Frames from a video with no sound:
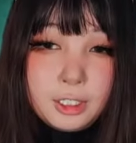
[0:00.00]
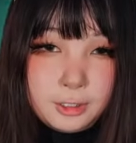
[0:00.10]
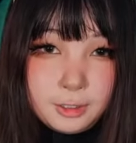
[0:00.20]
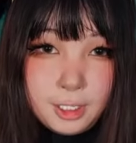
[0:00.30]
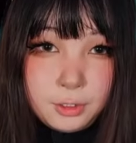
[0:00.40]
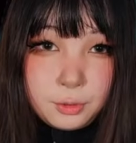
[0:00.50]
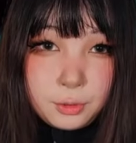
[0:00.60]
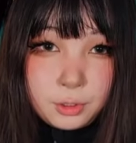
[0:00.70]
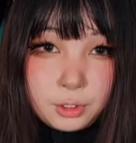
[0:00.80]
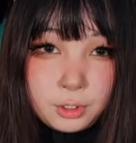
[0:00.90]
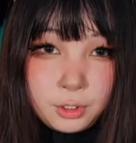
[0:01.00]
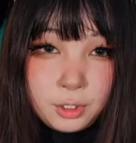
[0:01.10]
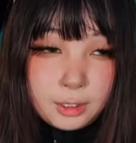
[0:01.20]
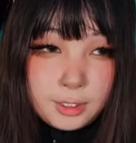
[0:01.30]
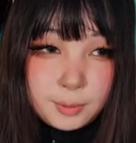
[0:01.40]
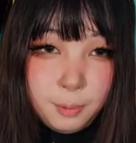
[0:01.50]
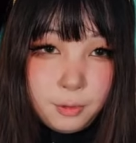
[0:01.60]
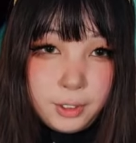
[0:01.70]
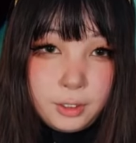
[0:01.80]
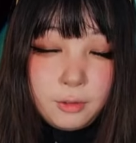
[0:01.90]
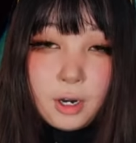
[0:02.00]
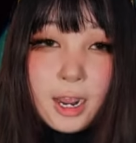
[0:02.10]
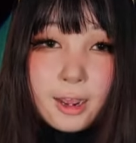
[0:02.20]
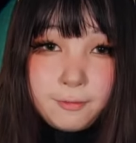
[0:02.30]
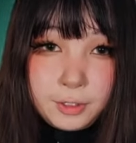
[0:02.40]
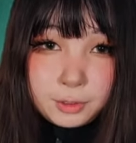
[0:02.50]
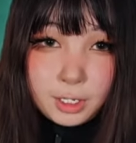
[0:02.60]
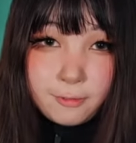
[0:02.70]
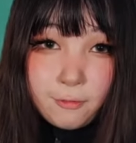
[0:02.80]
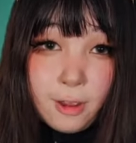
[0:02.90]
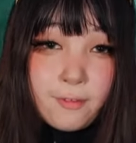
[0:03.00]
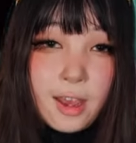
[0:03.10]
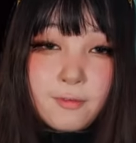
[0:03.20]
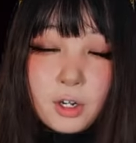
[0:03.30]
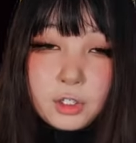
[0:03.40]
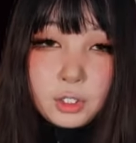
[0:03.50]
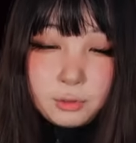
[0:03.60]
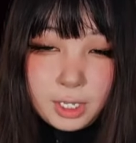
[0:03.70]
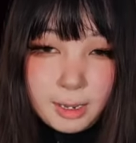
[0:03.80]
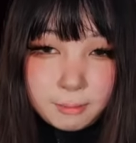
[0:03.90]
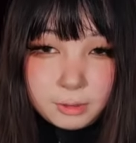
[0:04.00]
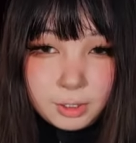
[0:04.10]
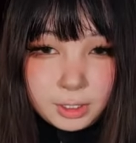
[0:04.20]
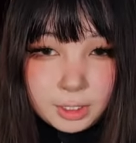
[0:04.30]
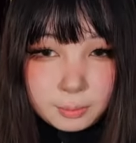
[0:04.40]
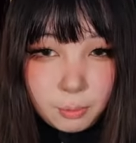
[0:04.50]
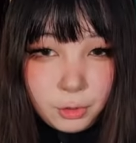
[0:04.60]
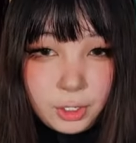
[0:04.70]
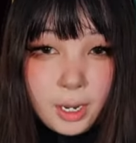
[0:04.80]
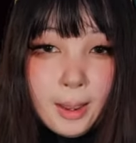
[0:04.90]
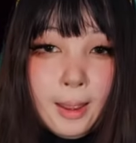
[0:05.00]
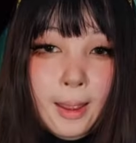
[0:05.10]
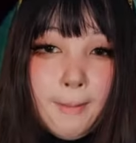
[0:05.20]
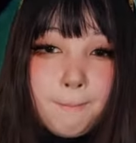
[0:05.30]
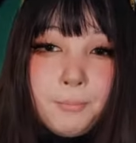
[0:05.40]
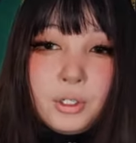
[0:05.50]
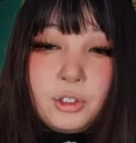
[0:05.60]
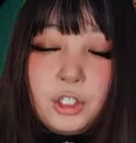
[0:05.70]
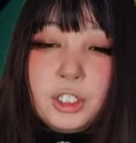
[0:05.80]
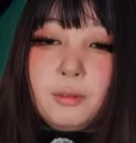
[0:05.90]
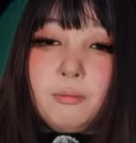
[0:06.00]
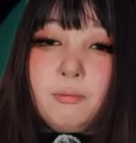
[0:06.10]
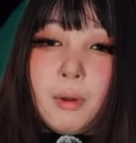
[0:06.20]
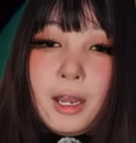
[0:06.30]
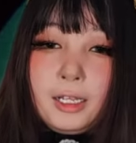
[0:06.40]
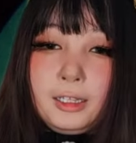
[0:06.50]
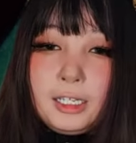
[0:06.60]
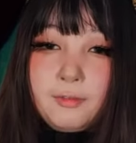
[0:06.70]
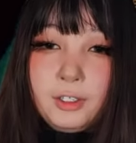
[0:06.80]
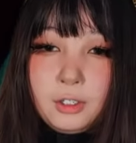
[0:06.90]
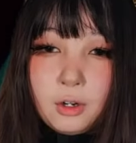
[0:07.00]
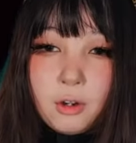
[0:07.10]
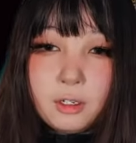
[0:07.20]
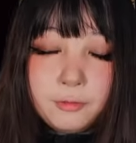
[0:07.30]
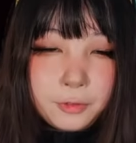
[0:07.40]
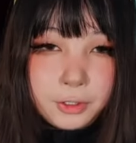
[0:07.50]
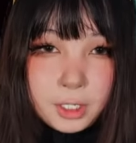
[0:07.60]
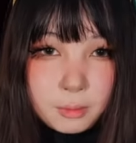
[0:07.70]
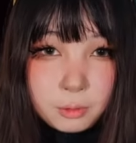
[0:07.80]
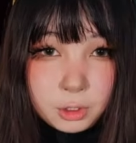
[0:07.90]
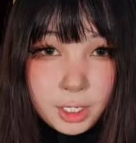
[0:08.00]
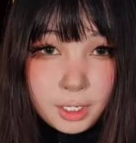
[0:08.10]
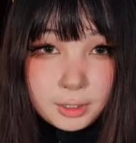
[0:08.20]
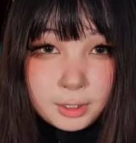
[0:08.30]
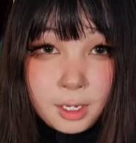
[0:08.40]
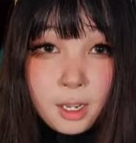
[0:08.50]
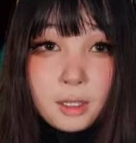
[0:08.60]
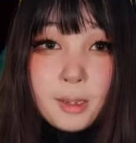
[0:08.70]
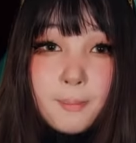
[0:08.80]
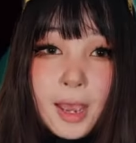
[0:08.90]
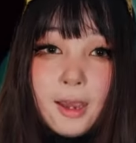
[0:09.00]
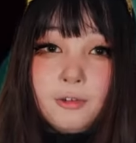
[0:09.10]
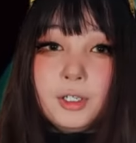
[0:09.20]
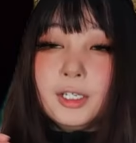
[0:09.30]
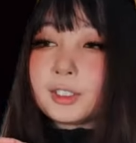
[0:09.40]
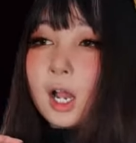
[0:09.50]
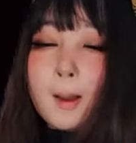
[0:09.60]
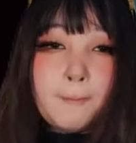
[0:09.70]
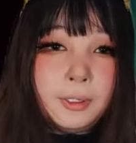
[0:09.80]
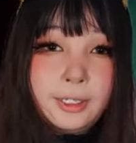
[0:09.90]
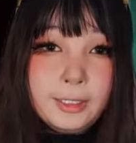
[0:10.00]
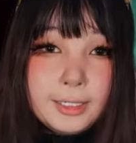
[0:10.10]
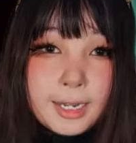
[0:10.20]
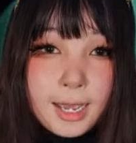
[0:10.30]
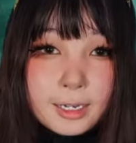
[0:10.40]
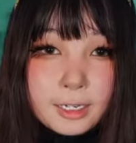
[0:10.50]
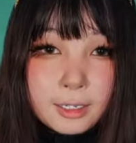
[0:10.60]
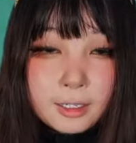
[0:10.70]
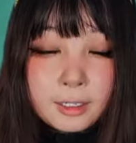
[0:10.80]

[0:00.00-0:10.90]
these lasers at this point, or I have used the FL5. I have not used the M3 at this point. But just by leaving it on for a couple days, the battery is completely dead.